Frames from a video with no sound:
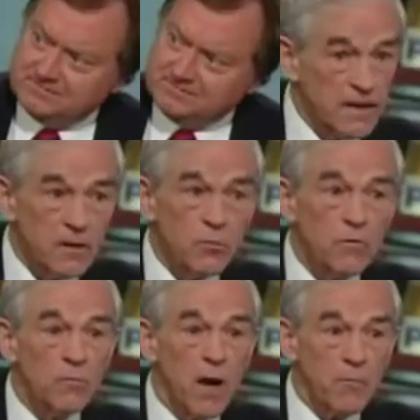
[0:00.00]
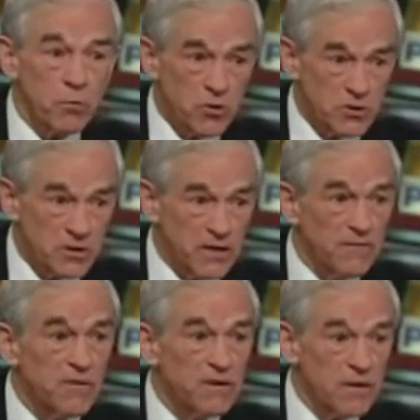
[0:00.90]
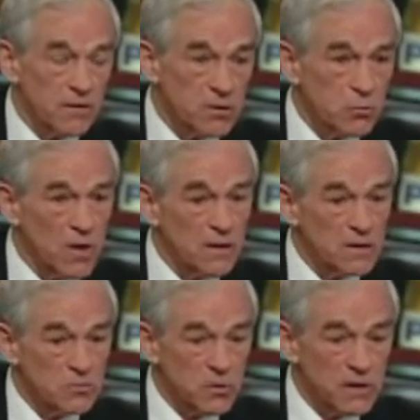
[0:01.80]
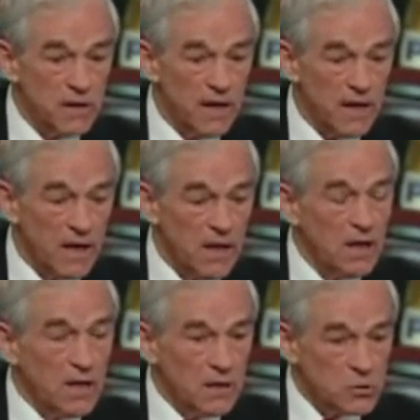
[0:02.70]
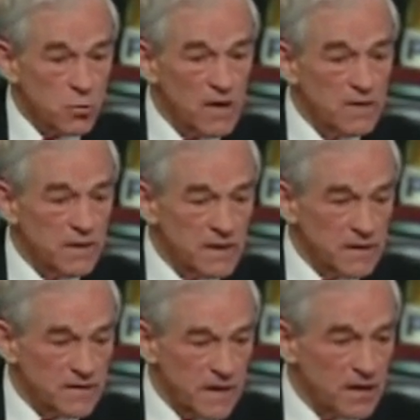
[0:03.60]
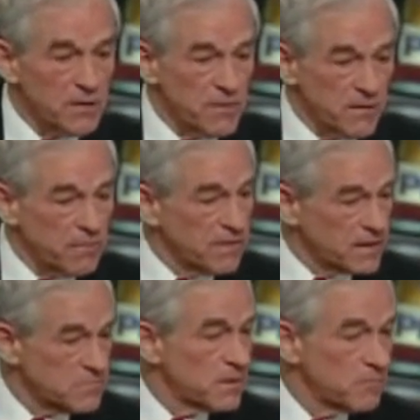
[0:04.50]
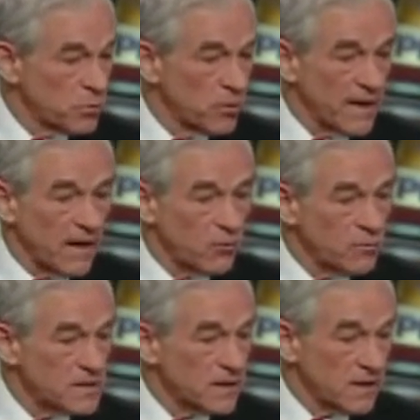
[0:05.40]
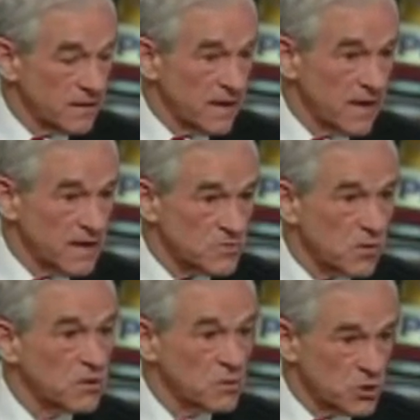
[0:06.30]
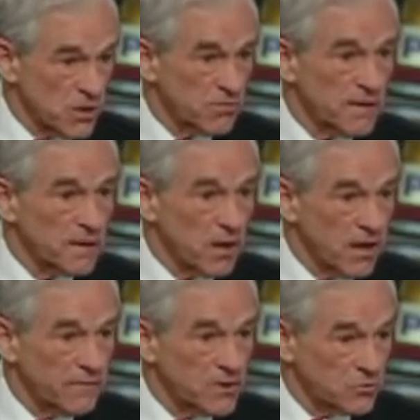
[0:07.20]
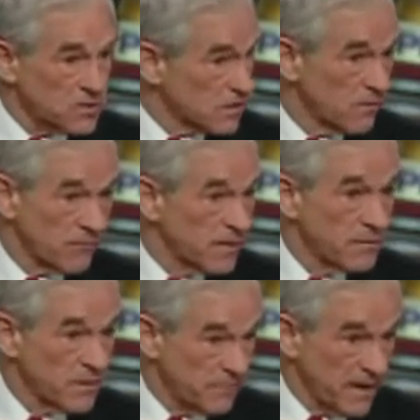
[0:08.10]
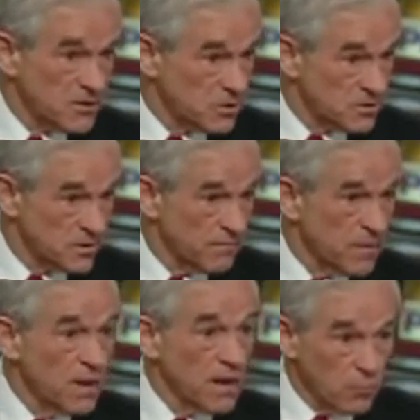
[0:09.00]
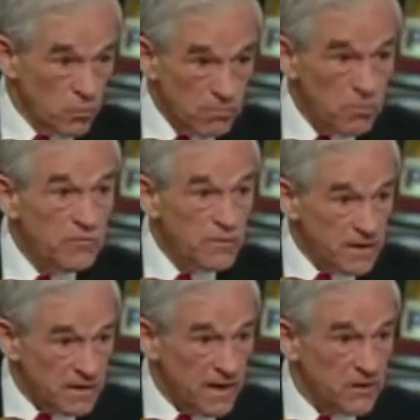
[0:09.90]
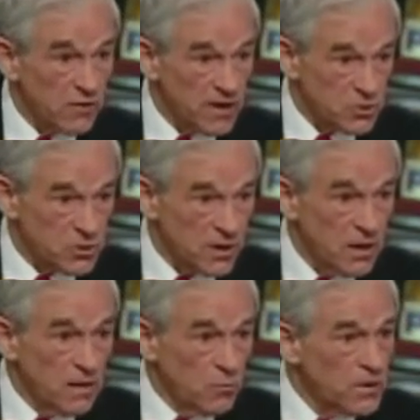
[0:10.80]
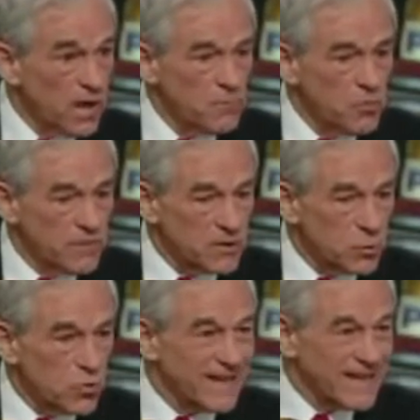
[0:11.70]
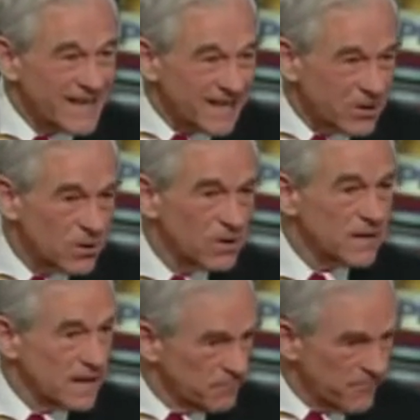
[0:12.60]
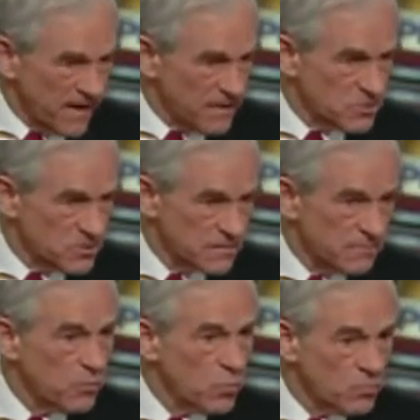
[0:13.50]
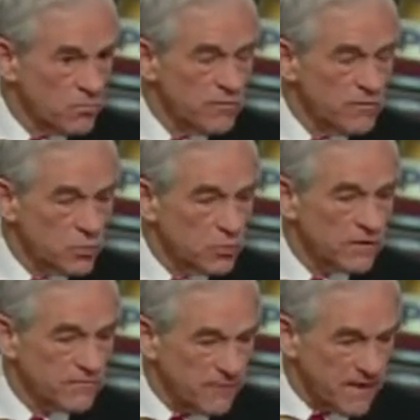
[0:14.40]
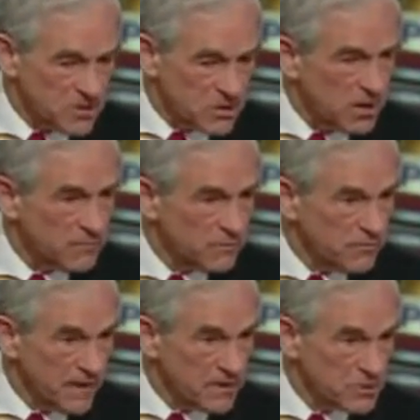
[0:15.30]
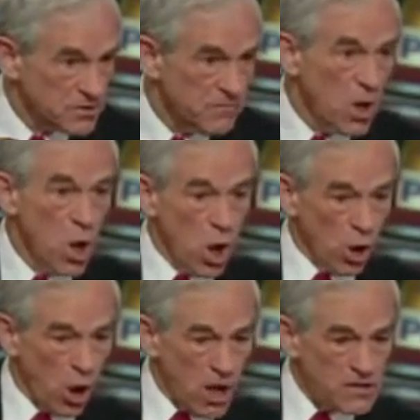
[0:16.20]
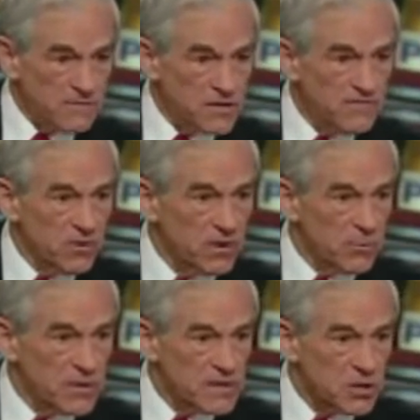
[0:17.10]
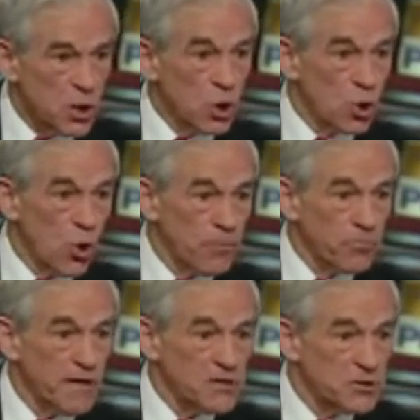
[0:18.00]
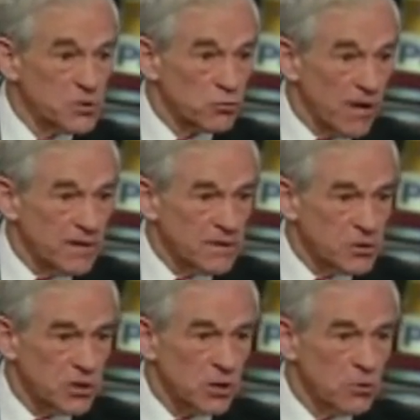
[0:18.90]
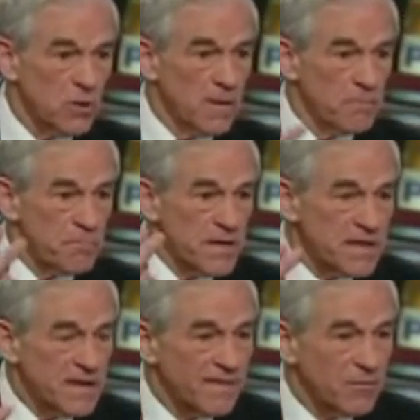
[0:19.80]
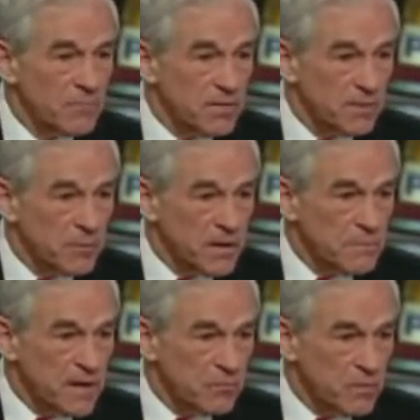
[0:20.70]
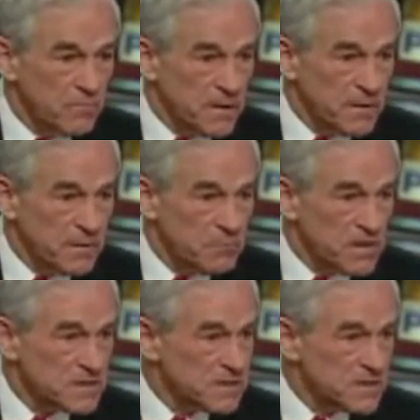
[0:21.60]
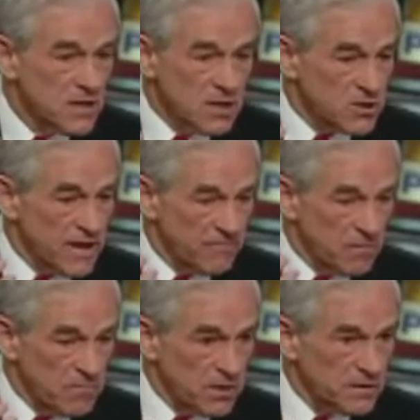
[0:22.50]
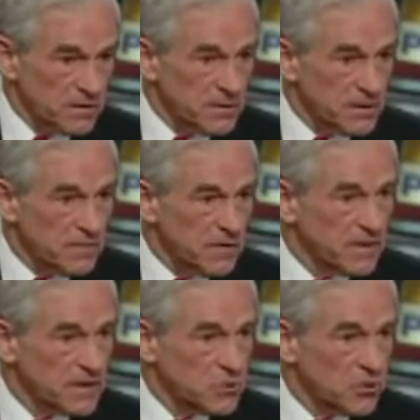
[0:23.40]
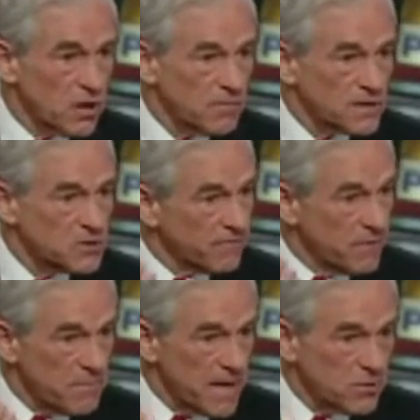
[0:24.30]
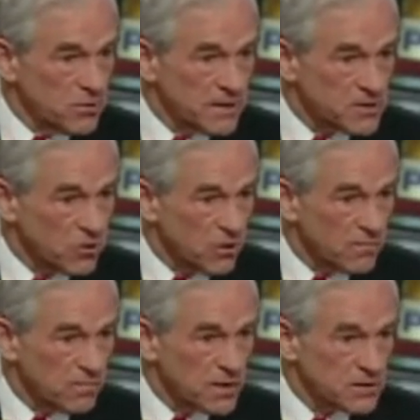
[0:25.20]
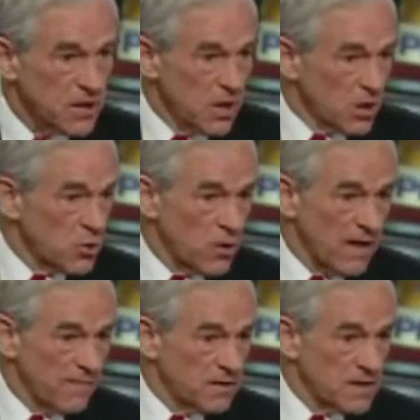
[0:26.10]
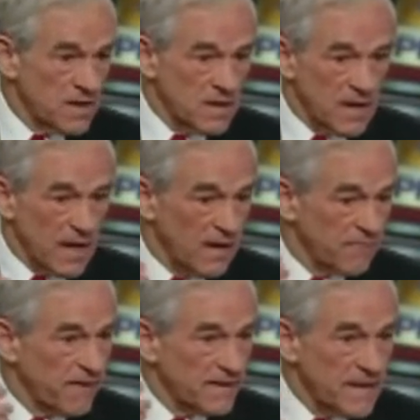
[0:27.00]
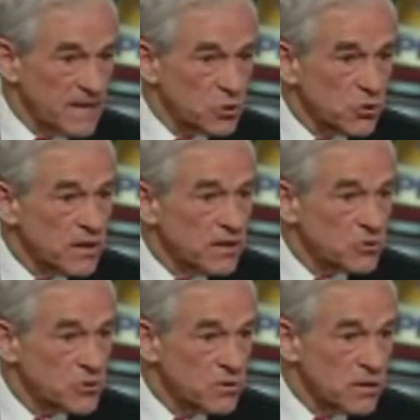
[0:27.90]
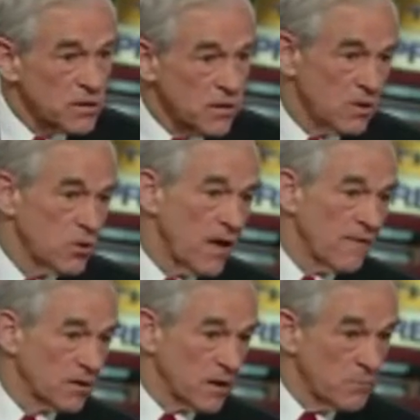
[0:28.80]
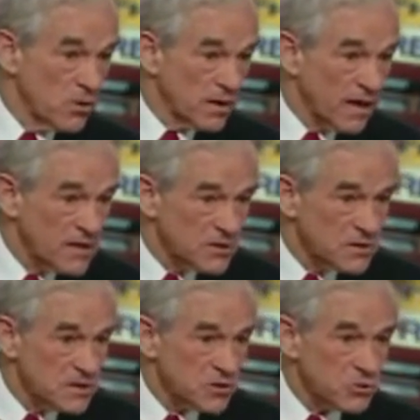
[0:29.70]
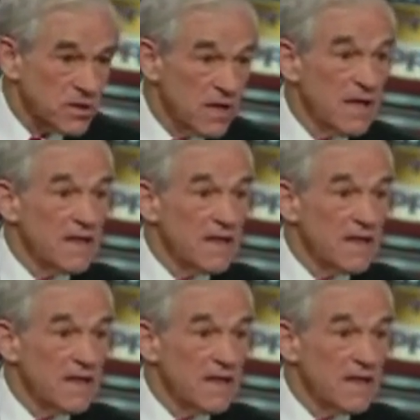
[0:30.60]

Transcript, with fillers: I think we're approaching it very close. One, there's one, uh, there's one uh, documentary that's been put out recently that has generated a lot of interest it's called Freedom to Fascism. And we're moving in that direction. We're not moving toward Hitler-type fascism, but we're moving toward a softer fascism. Loss of civil liberties, corporations running the show, big government in bed with big business. So you have the military industrial complex, you have the medical industrial complex, you have the uh, financial industry, you have the communications industry.